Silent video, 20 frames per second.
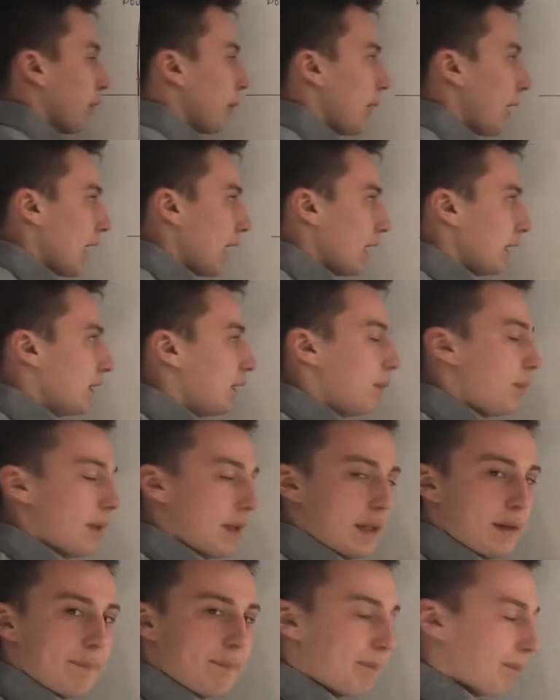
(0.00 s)
from a to
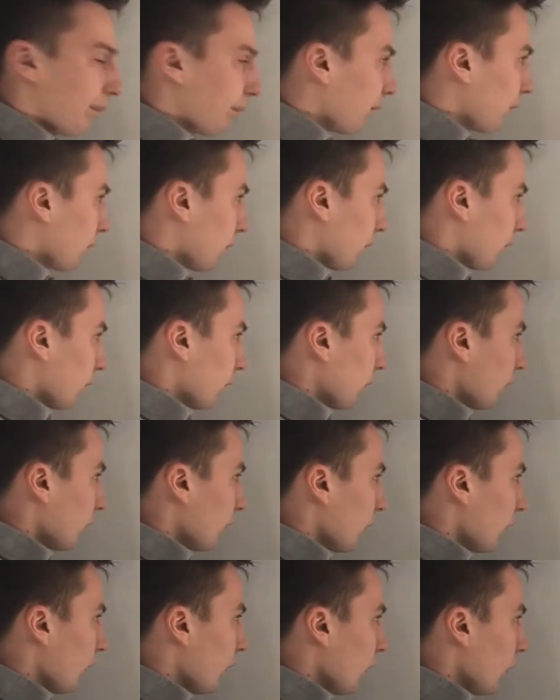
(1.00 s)
b.
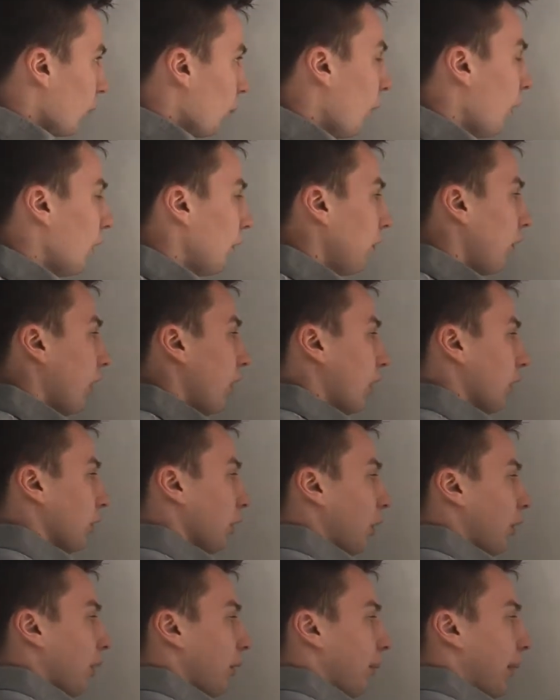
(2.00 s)
Well, our
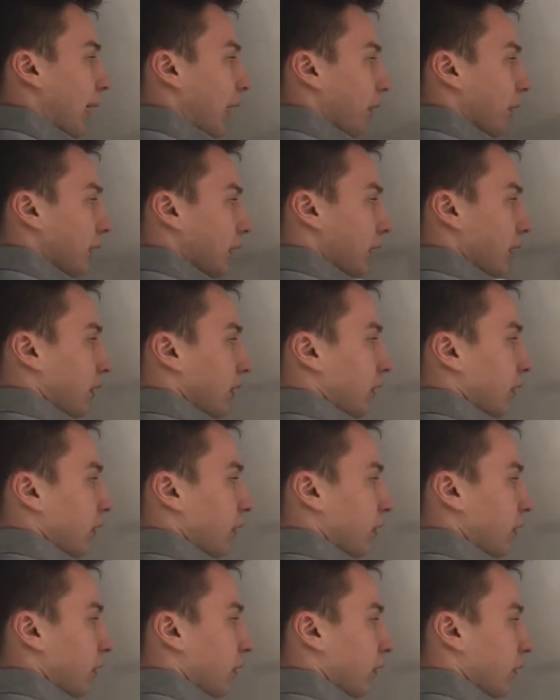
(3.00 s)
lower bound
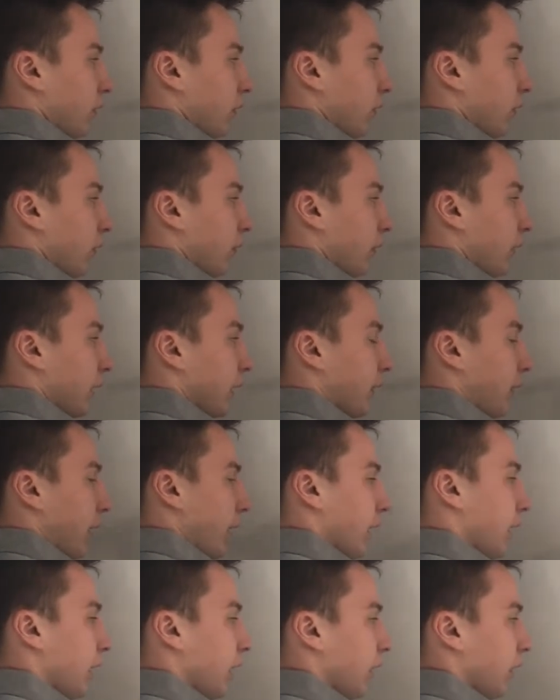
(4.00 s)
is
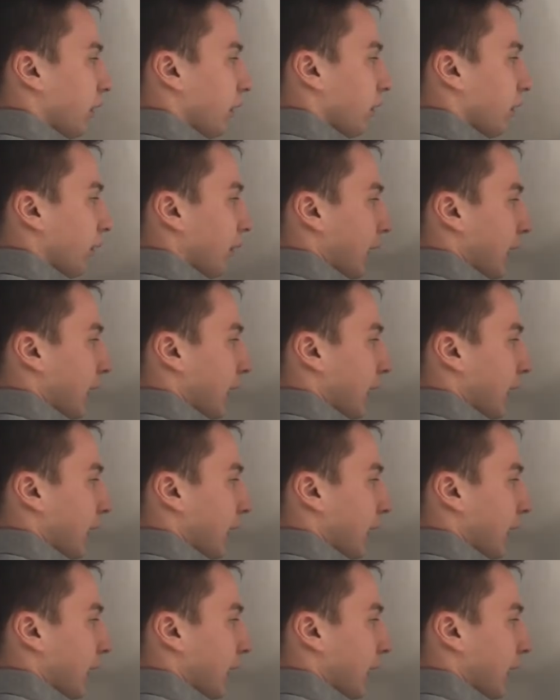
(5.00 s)
right here.